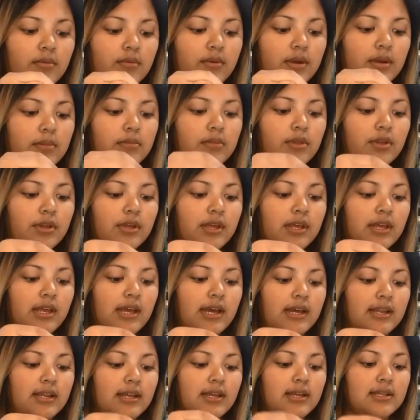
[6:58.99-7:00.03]
when I'm looking
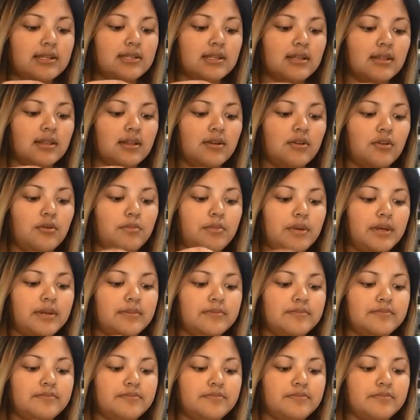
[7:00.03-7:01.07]
at it, it's a little
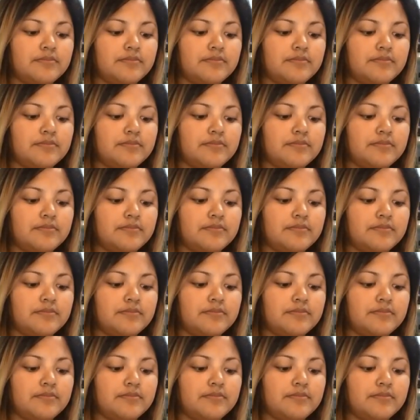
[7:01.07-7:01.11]
bit